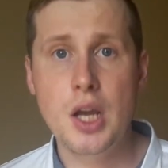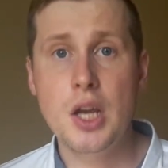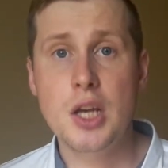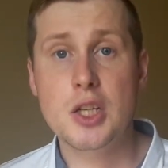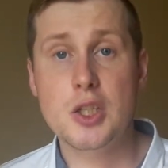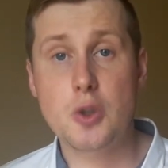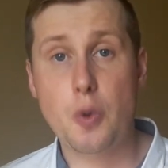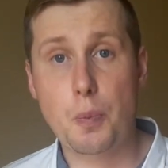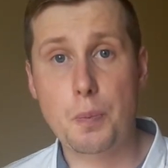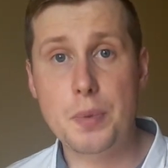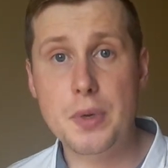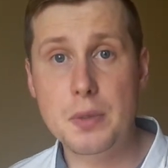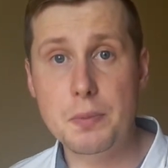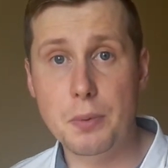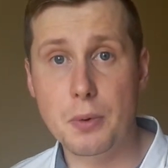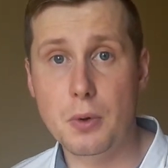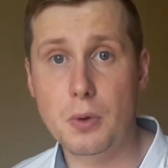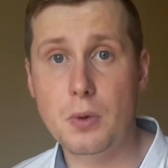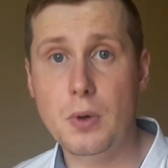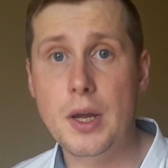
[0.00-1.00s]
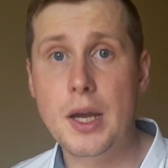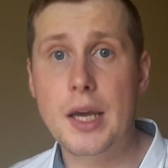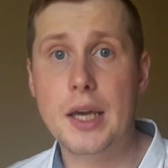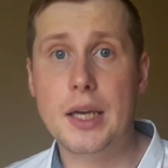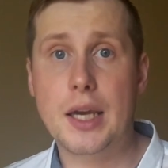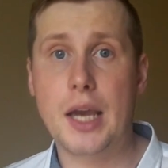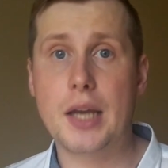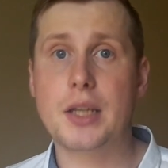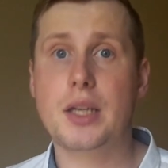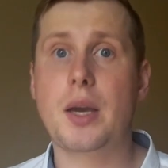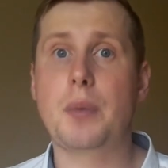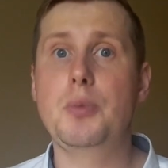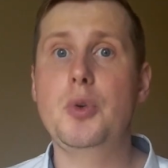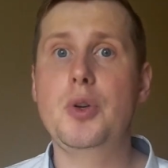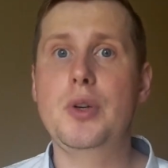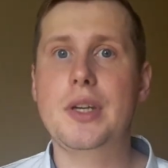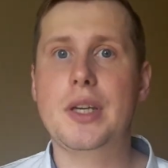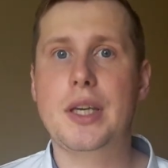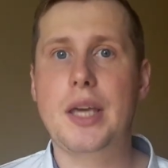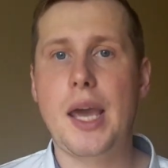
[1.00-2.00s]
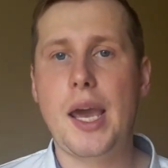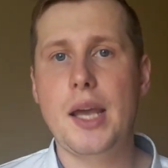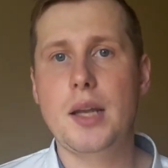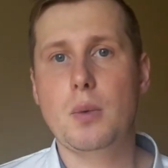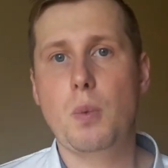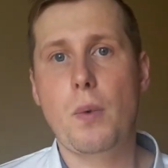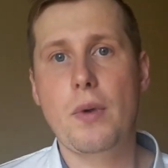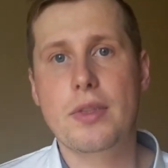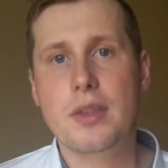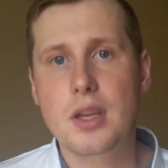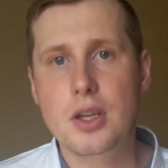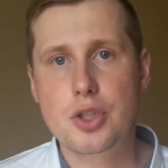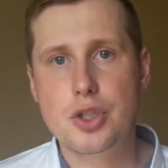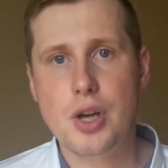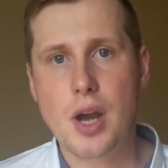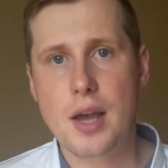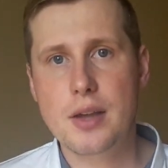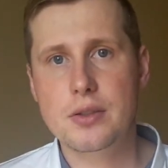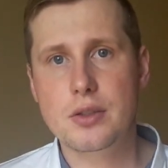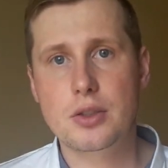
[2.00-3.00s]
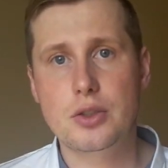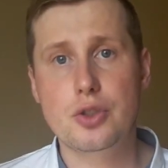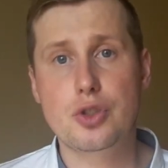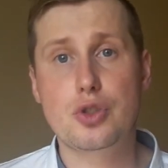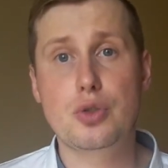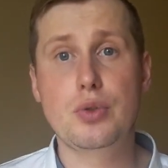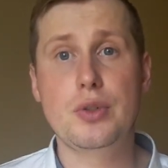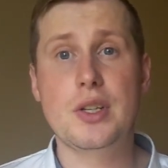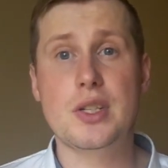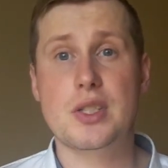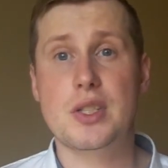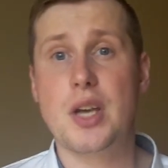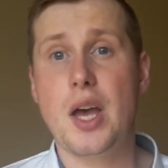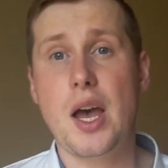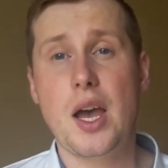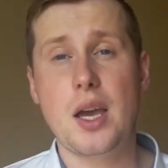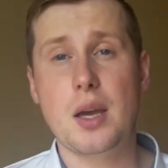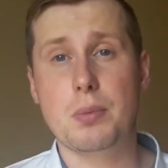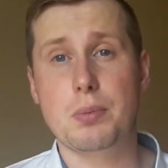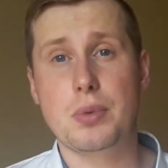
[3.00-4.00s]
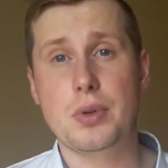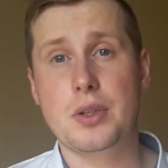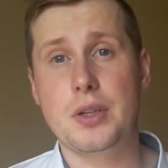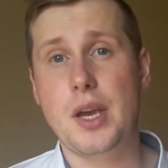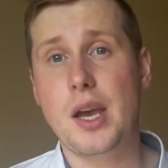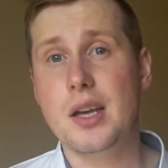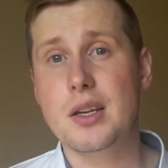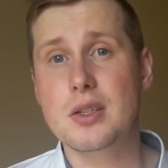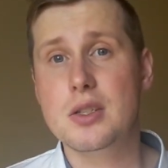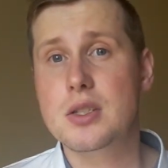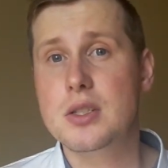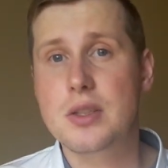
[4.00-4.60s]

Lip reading: So people can communicate with each other through the Skype, yeah?